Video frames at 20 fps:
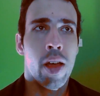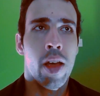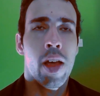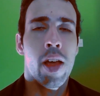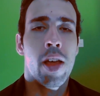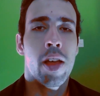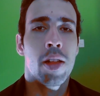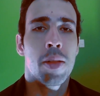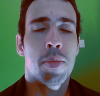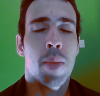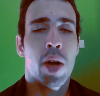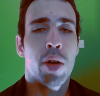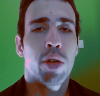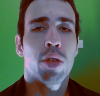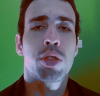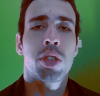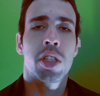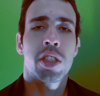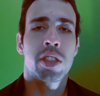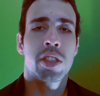And
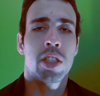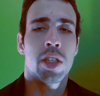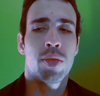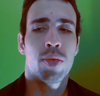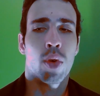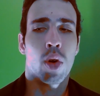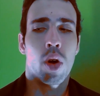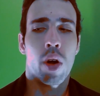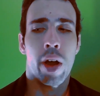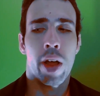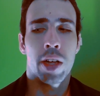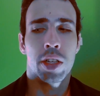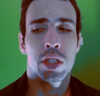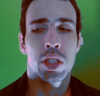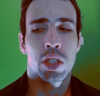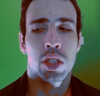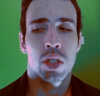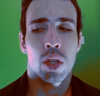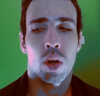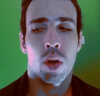Mario 64
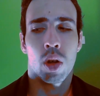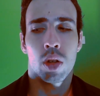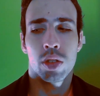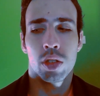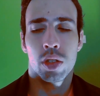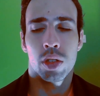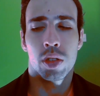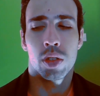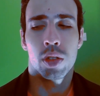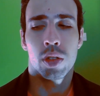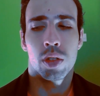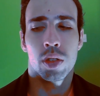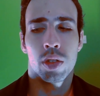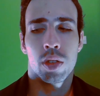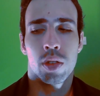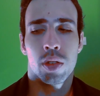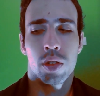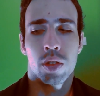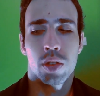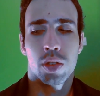has other
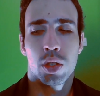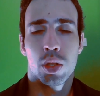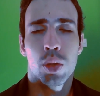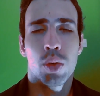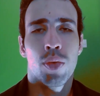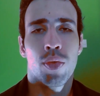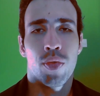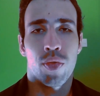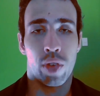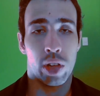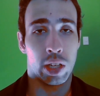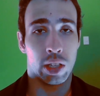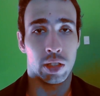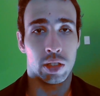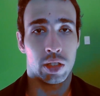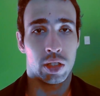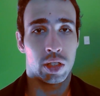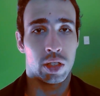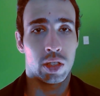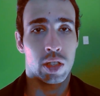two
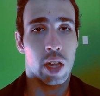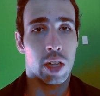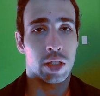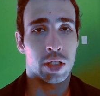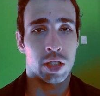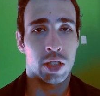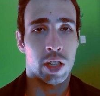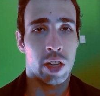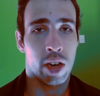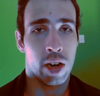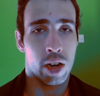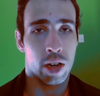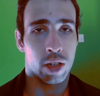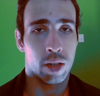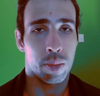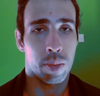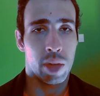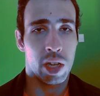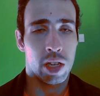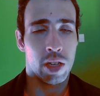things that
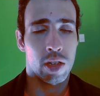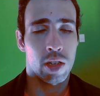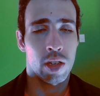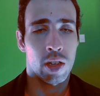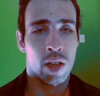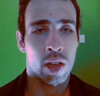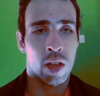scared me.